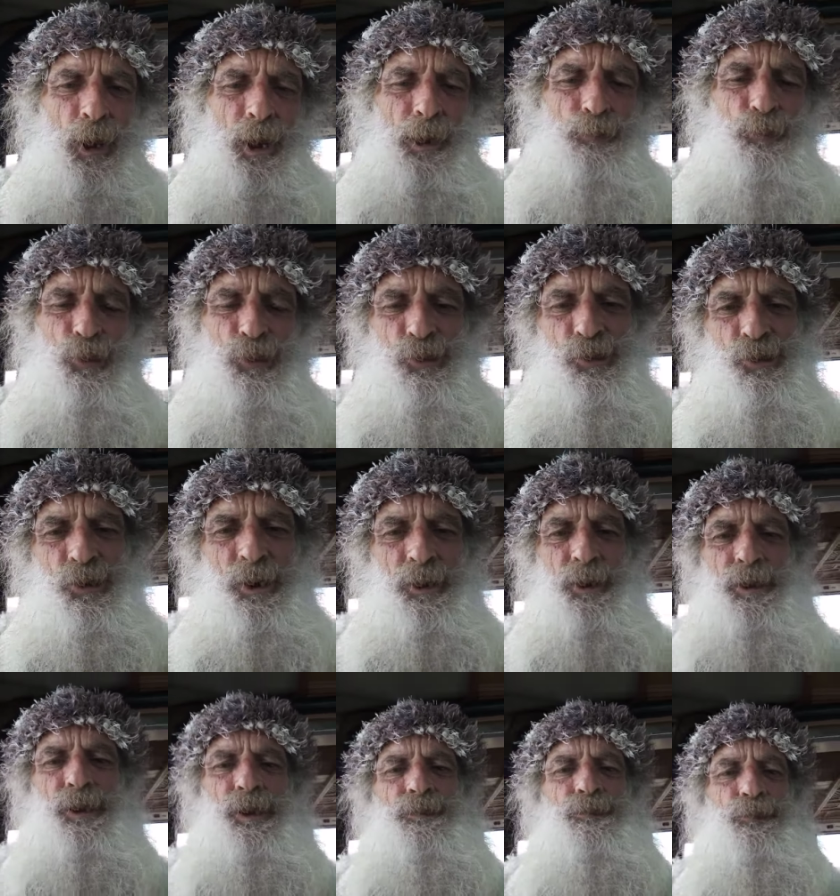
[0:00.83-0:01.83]
I'm just
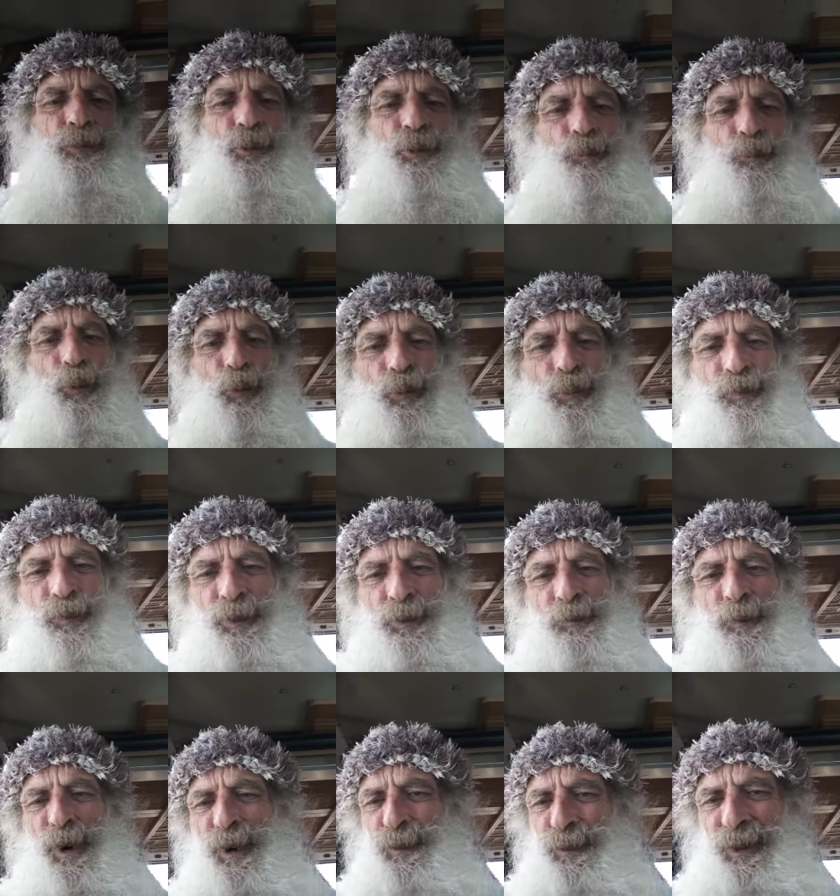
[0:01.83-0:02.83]
checking in for the movie
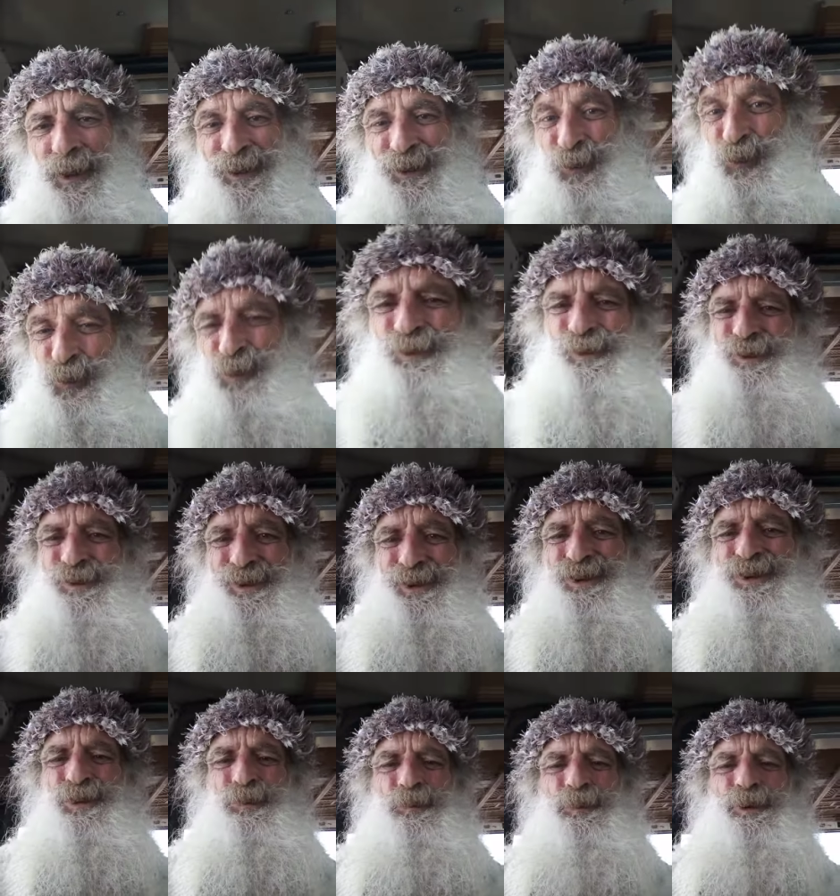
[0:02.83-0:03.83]
My Last Will and
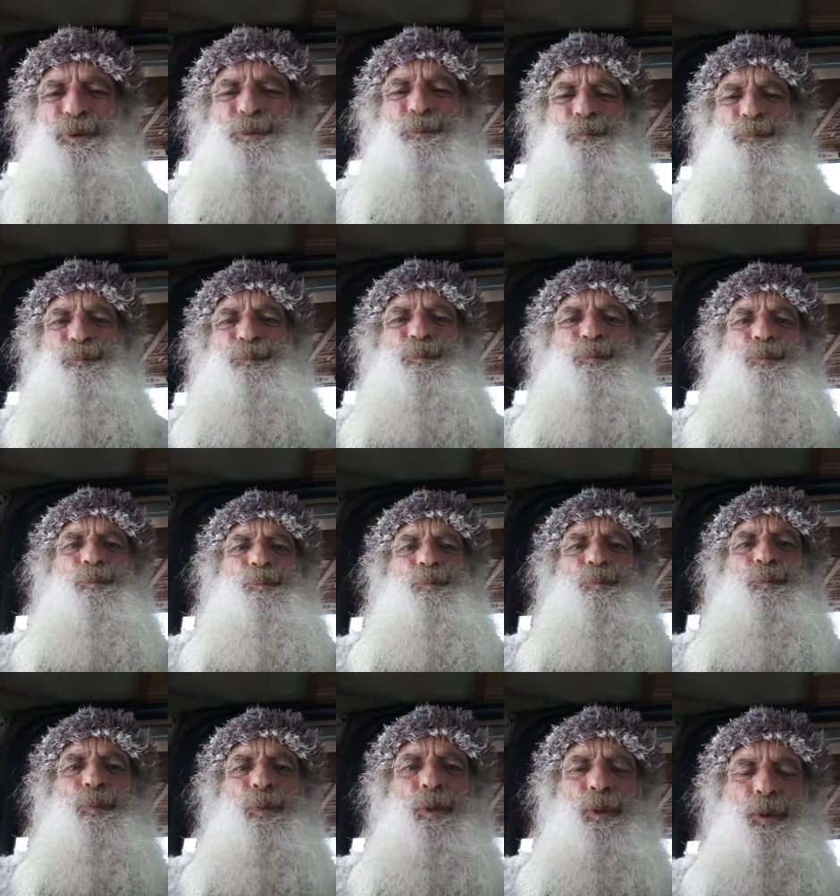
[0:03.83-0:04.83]
Testimony.
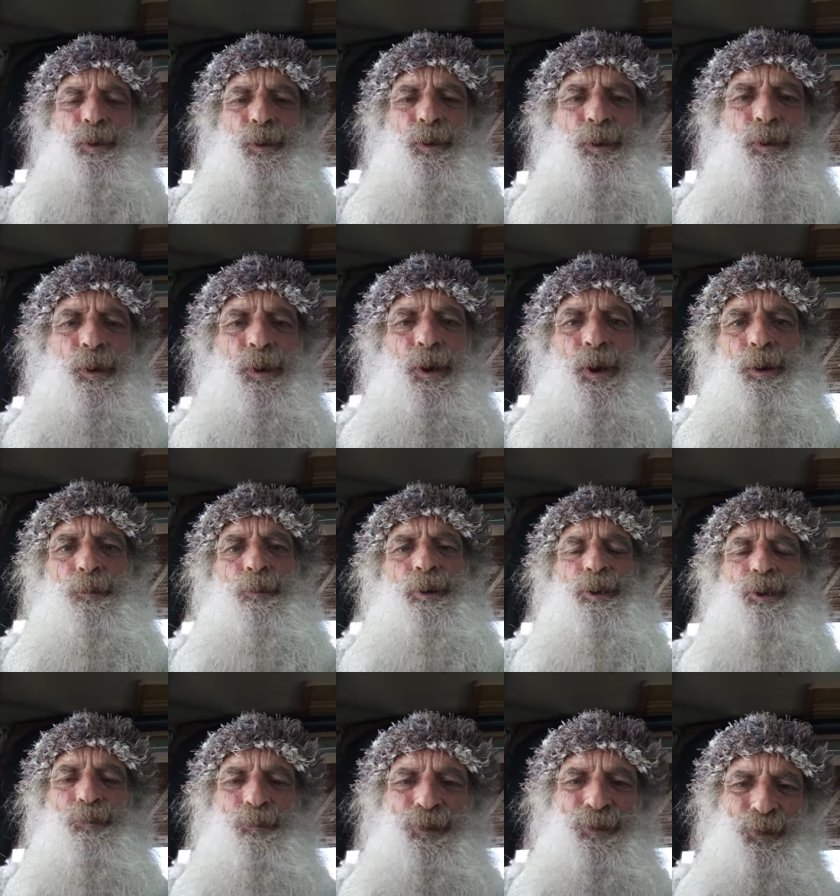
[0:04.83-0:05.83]
I
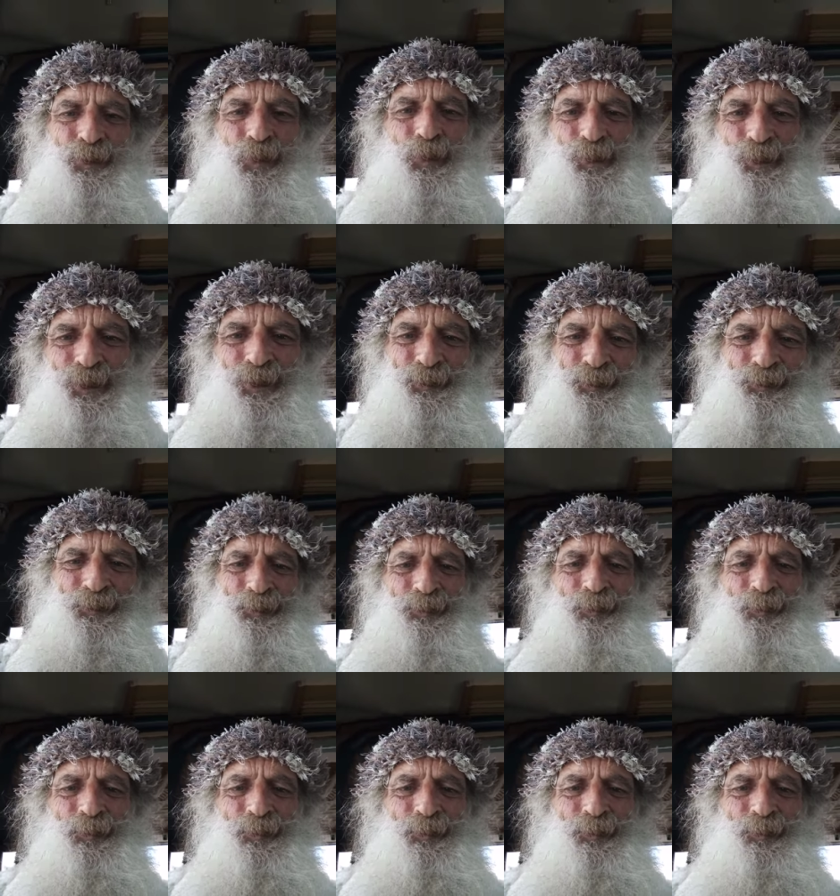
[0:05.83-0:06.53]
recommend you watch it.